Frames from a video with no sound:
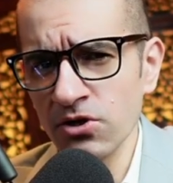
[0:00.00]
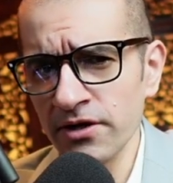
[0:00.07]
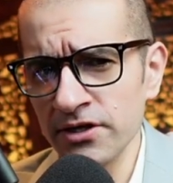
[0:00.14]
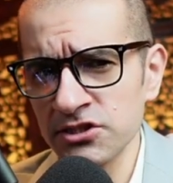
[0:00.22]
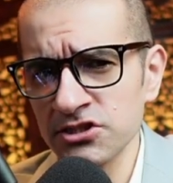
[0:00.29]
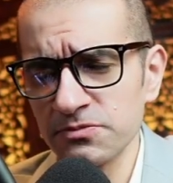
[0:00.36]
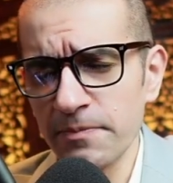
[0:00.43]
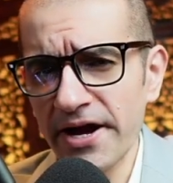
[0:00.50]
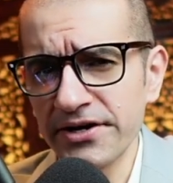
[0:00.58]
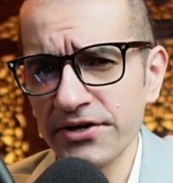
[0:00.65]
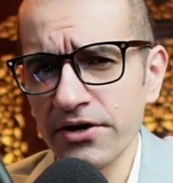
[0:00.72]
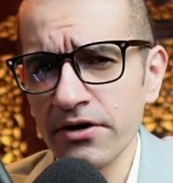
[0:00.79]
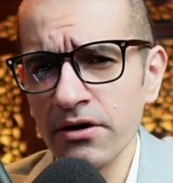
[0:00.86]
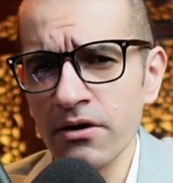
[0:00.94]

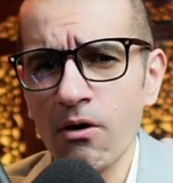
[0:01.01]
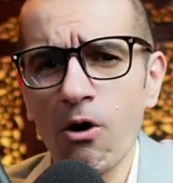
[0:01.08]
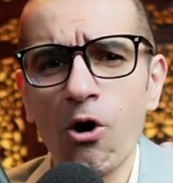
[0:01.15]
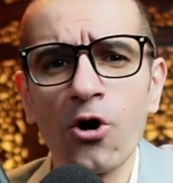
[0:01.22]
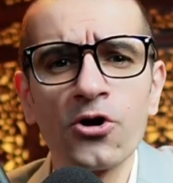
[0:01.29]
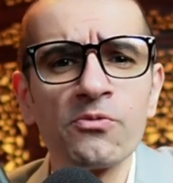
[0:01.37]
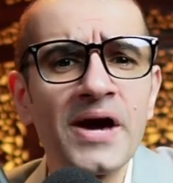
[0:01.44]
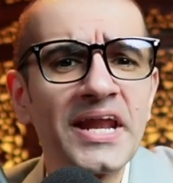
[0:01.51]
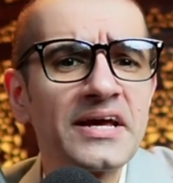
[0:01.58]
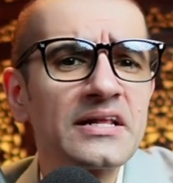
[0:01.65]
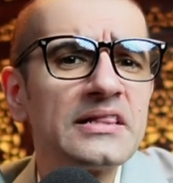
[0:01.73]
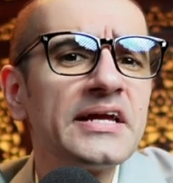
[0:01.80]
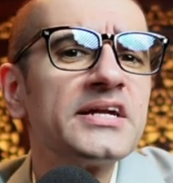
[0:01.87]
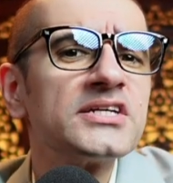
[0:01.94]
Inspector
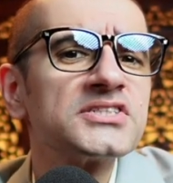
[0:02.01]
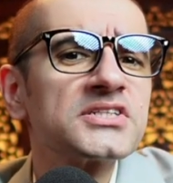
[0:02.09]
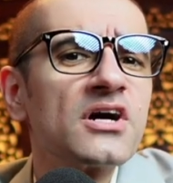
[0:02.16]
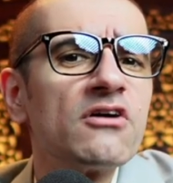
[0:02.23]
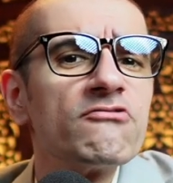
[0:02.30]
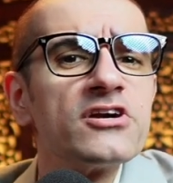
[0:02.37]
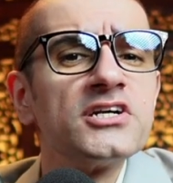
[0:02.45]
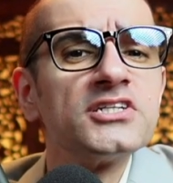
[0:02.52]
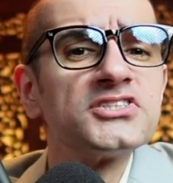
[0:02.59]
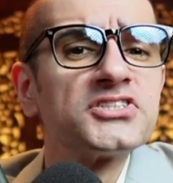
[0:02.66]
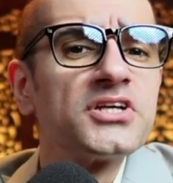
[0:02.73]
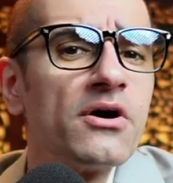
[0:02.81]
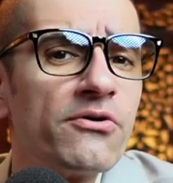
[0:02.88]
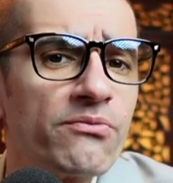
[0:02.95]
automatically discovers
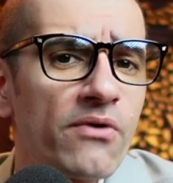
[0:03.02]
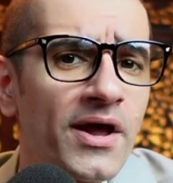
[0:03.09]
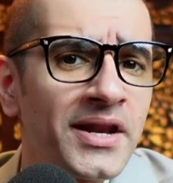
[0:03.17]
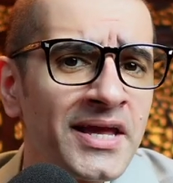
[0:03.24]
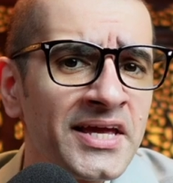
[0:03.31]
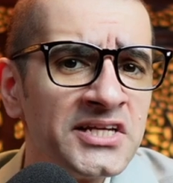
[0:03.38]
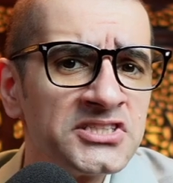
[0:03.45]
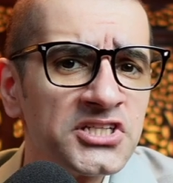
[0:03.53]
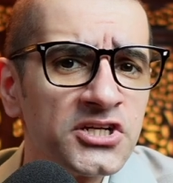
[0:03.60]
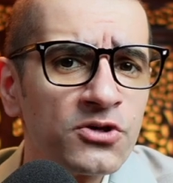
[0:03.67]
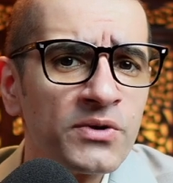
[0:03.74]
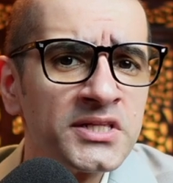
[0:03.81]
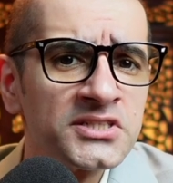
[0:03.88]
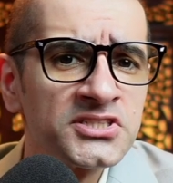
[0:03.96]
running EC2
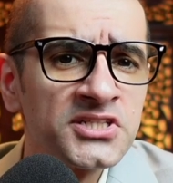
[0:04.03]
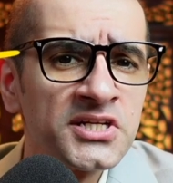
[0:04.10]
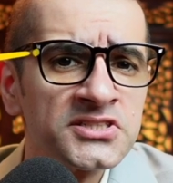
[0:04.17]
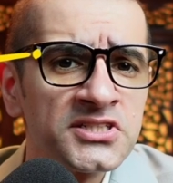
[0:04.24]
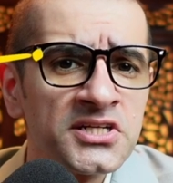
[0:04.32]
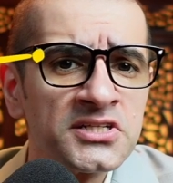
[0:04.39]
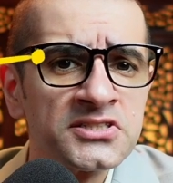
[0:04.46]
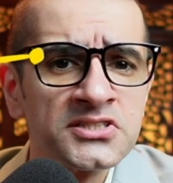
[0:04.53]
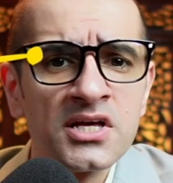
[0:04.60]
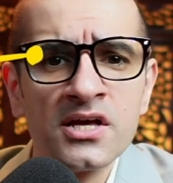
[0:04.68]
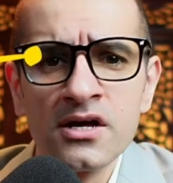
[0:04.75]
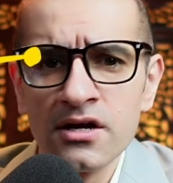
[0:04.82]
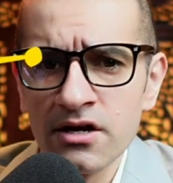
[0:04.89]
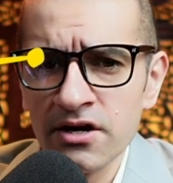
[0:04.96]
instances,
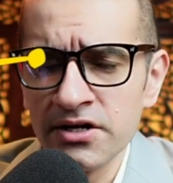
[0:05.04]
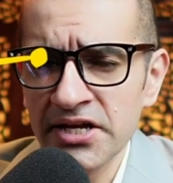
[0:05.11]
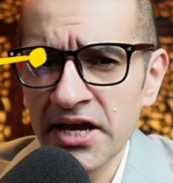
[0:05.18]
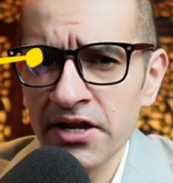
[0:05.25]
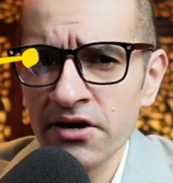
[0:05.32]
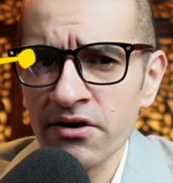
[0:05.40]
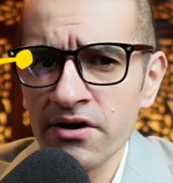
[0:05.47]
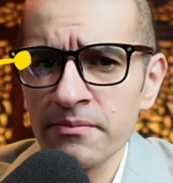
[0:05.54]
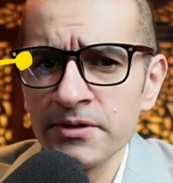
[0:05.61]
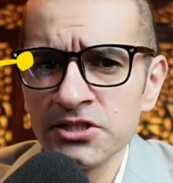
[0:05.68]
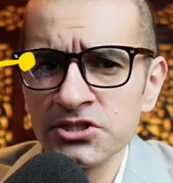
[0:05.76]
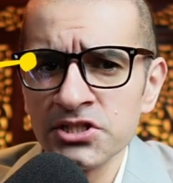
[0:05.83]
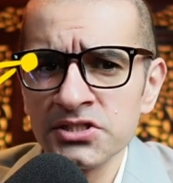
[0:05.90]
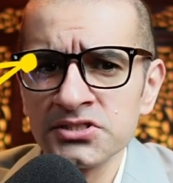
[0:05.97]
container
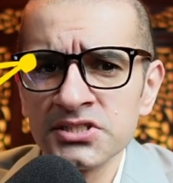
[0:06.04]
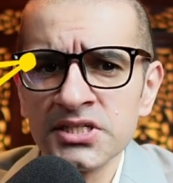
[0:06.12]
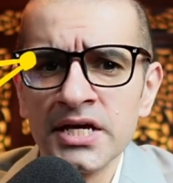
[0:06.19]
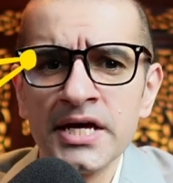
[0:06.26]
images,